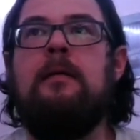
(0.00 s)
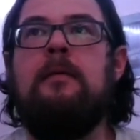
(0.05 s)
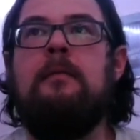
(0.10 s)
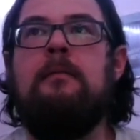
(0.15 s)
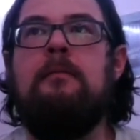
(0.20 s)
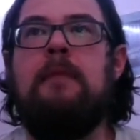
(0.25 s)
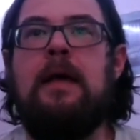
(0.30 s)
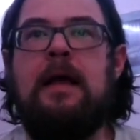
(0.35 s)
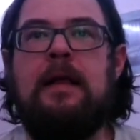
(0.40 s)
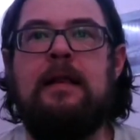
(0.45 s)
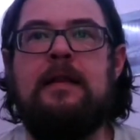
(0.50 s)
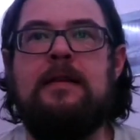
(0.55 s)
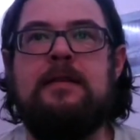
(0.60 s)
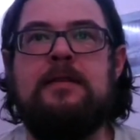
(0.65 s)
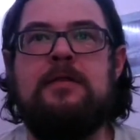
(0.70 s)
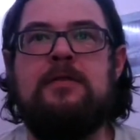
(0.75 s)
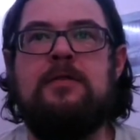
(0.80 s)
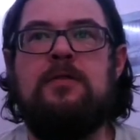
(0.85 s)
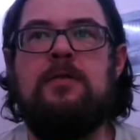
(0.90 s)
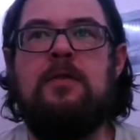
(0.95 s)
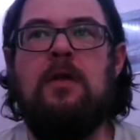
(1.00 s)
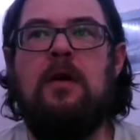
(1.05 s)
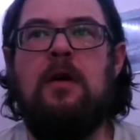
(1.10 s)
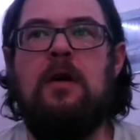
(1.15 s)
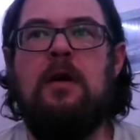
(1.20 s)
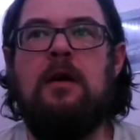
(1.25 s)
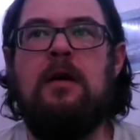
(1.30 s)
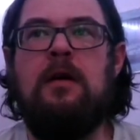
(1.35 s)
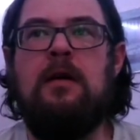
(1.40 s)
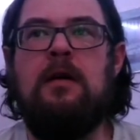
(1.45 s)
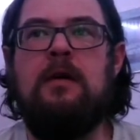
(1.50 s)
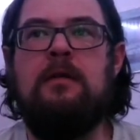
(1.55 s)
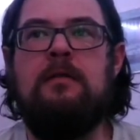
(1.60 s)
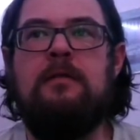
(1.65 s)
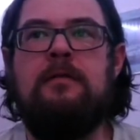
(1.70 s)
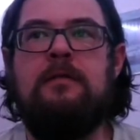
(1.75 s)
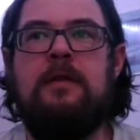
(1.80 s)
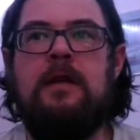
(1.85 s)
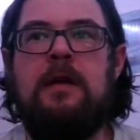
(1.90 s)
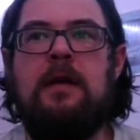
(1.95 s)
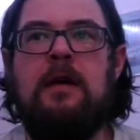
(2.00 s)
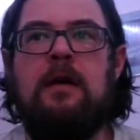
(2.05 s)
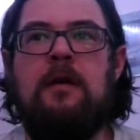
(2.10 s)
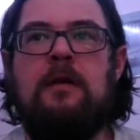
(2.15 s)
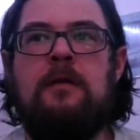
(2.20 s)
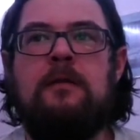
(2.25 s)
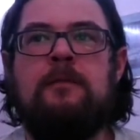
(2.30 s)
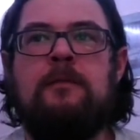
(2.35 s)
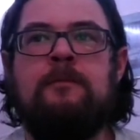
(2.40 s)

make this too long of a video.